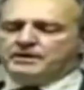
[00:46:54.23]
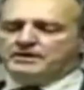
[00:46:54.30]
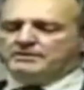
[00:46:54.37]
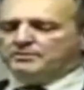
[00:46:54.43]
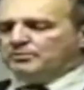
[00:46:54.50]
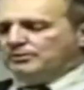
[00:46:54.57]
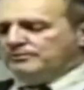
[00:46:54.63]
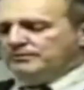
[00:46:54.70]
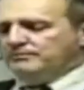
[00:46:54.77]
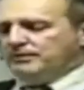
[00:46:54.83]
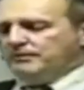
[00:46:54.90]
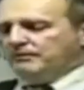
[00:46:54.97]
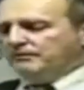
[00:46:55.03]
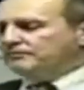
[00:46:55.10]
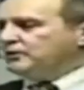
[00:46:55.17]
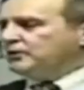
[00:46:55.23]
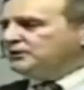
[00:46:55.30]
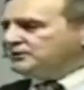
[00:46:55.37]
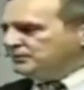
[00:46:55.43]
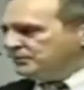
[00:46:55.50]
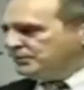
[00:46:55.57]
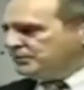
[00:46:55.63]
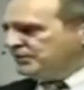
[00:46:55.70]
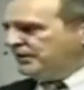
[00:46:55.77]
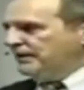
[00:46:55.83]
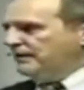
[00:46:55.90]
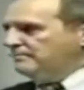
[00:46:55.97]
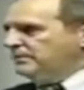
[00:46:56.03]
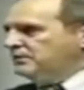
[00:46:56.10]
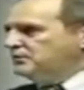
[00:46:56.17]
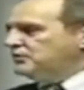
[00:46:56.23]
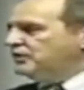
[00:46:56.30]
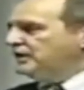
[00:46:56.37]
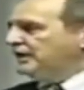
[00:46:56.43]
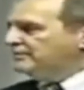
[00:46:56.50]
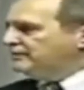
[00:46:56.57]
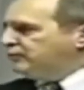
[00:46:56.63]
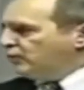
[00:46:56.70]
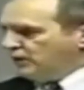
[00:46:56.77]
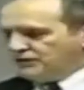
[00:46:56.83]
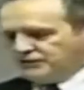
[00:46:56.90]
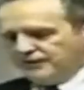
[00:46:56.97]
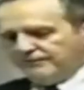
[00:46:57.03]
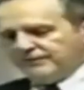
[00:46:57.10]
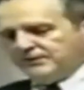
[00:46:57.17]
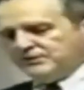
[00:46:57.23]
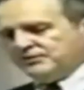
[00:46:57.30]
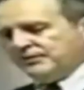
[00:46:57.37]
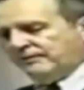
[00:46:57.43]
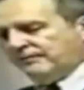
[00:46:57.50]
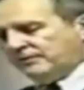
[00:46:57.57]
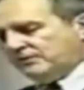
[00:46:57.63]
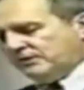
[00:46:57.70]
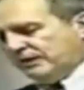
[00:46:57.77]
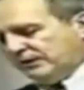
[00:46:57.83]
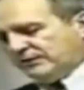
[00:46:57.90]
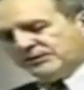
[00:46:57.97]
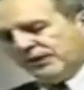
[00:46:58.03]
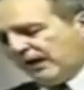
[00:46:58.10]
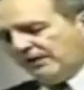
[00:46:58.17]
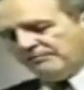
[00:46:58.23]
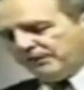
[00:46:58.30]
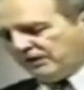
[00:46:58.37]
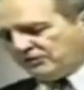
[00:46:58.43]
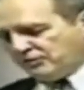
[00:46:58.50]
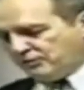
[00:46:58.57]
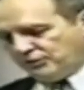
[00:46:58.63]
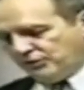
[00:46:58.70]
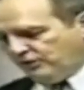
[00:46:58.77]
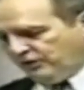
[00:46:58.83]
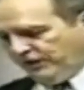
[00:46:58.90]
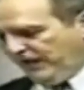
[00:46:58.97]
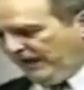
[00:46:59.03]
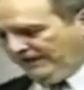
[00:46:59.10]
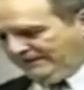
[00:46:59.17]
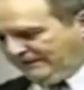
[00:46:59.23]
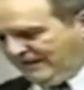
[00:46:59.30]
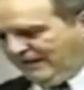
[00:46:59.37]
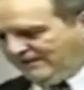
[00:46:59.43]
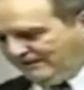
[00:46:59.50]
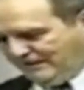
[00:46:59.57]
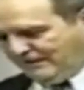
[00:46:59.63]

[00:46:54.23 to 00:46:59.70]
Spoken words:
And there would be people, of course, who would say that means July 4th, 1776. I'm not so sure of that. I